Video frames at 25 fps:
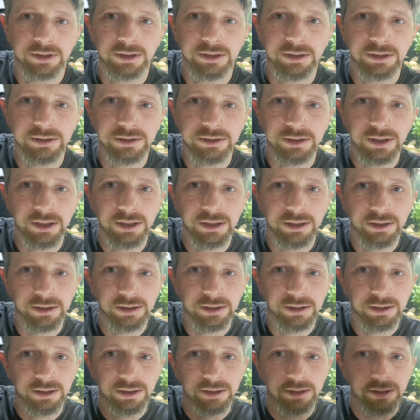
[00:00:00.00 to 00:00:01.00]
can you see?
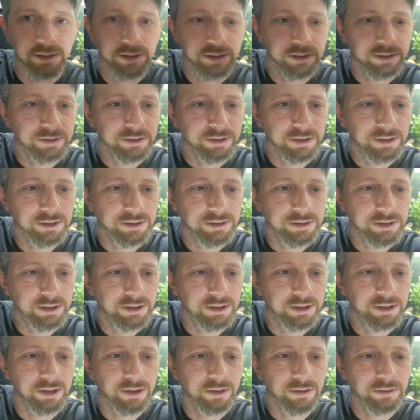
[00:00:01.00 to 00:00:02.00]
So you can see
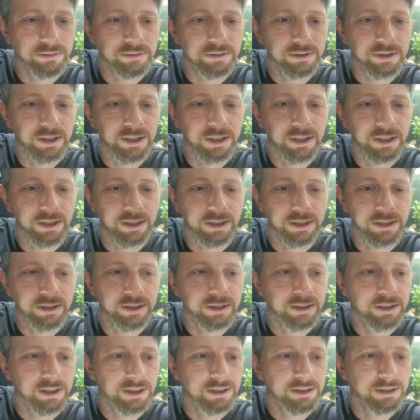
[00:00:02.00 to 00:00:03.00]
the nodes there,
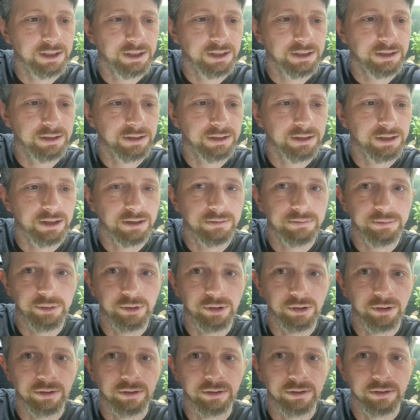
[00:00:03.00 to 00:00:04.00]
and then
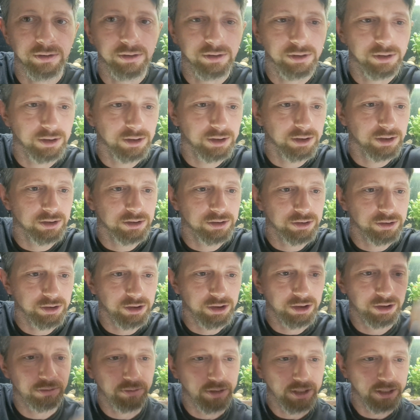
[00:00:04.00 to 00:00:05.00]
so
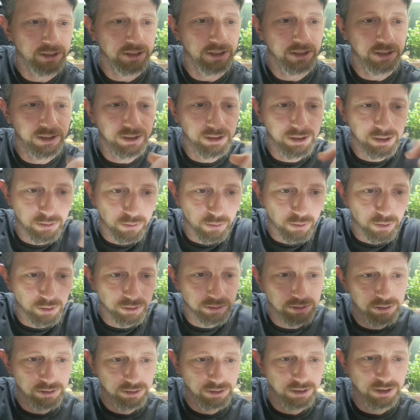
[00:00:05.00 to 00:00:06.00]
you crank it in
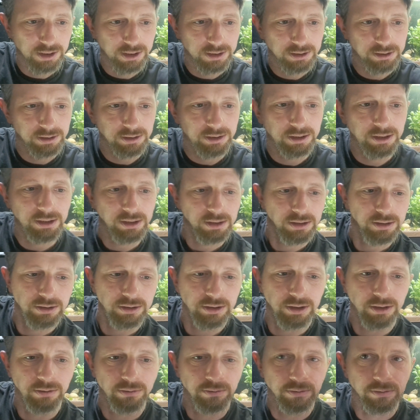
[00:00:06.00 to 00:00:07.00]
quarters kind of thing,
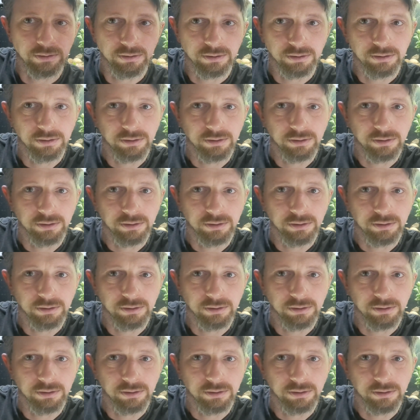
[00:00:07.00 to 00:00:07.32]
so